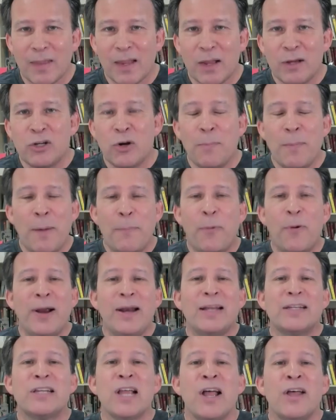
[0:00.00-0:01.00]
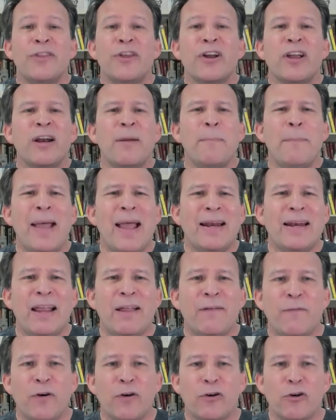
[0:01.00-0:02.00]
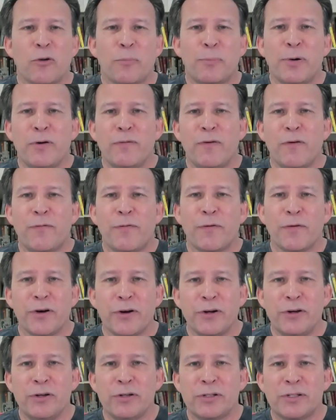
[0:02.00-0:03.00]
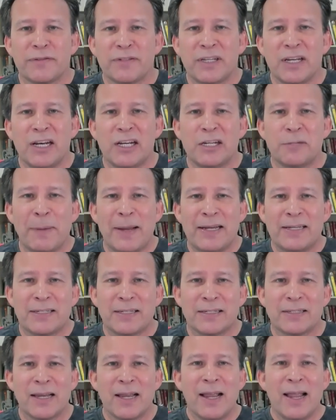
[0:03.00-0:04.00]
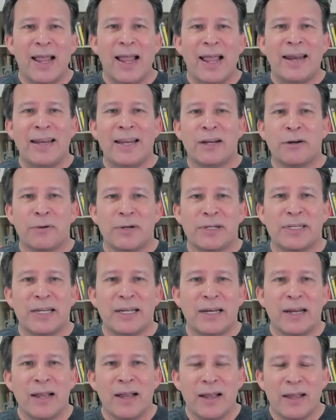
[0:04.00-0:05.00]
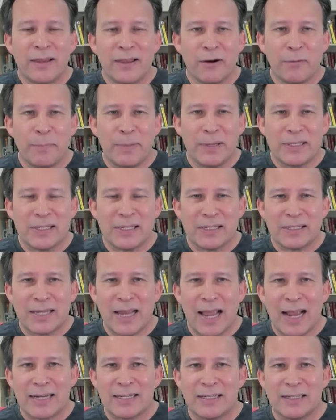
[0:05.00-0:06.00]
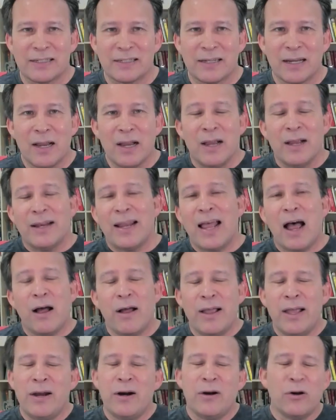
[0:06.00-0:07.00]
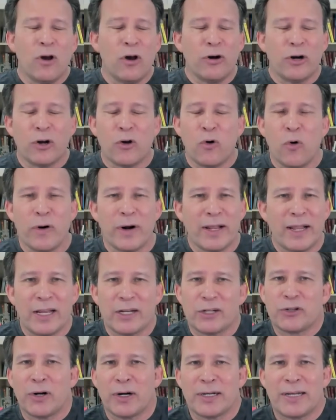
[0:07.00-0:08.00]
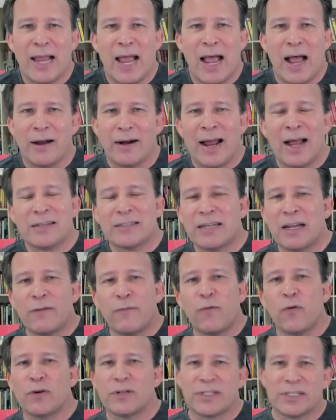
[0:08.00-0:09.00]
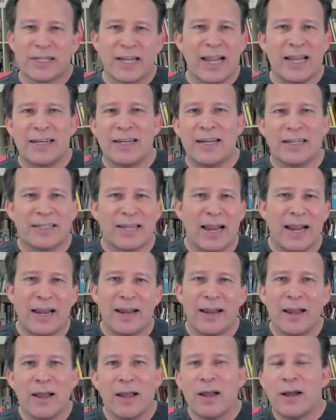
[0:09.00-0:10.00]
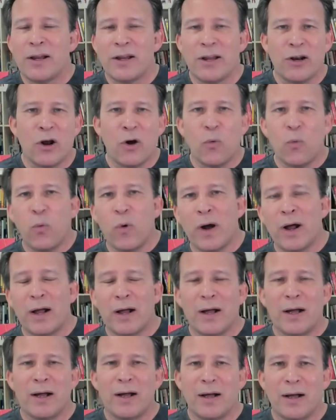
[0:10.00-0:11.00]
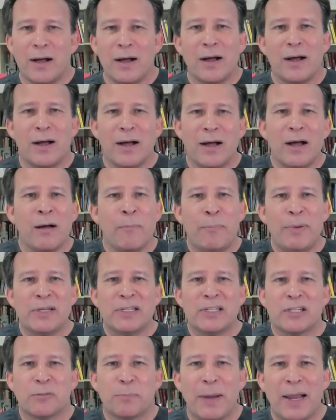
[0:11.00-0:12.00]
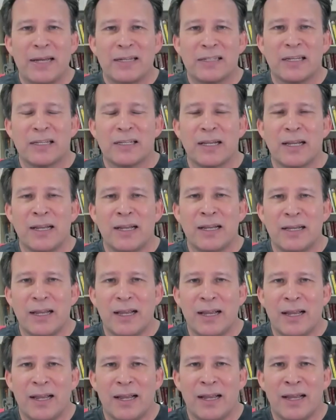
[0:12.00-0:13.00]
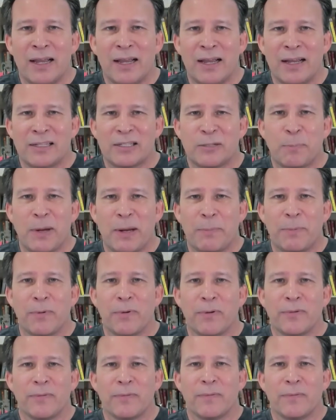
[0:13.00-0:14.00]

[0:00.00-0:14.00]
So my point is they're going to mandate voter approval for their use of city spaces and increasing their business taxes. Now, it'll go to court and get struck down. Outside forces can't dictate, what a business pays its people